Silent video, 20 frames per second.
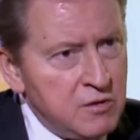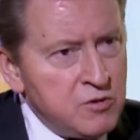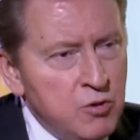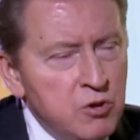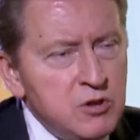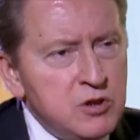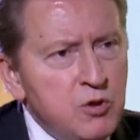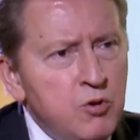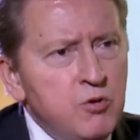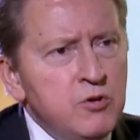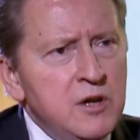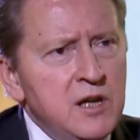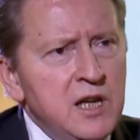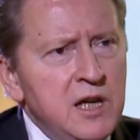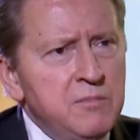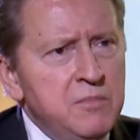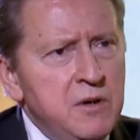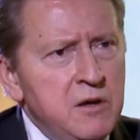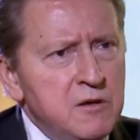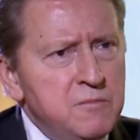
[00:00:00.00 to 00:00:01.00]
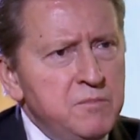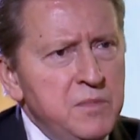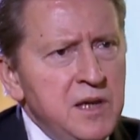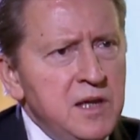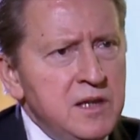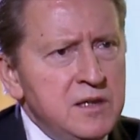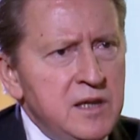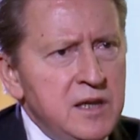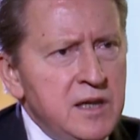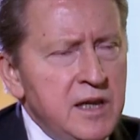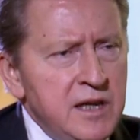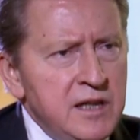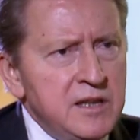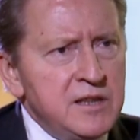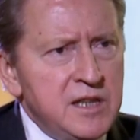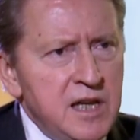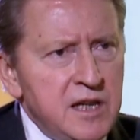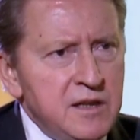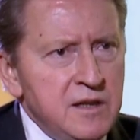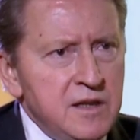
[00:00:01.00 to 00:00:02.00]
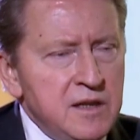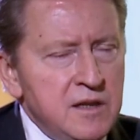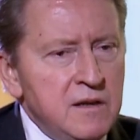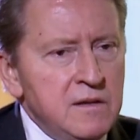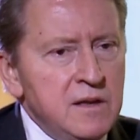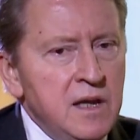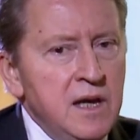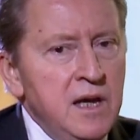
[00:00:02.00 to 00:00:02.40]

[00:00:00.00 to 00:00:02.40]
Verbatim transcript: not only about military and technical,